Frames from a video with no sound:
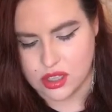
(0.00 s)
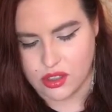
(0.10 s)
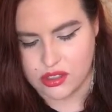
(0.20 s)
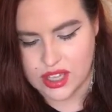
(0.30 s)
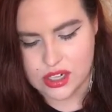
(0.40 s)
I
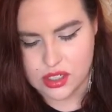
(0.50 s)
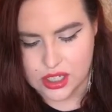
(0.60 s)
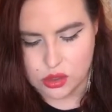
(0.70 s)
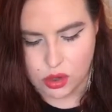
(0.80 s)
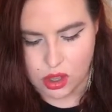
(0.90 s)
thought they had
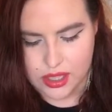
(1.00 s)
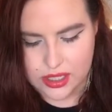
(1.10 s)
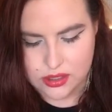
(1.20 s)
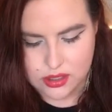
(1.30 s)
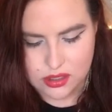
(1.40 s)
like
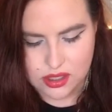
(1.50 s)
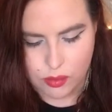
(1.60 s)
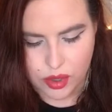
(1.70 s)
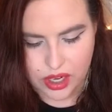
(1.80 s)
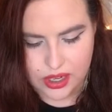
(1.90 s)
drawings
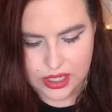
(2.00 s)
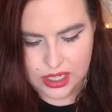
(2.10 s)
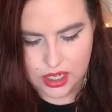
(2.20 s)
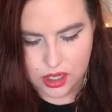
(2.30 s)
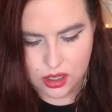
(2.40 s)
somewhere in
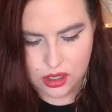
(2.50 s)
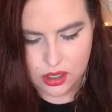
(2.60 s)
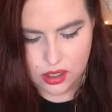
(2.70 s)
here.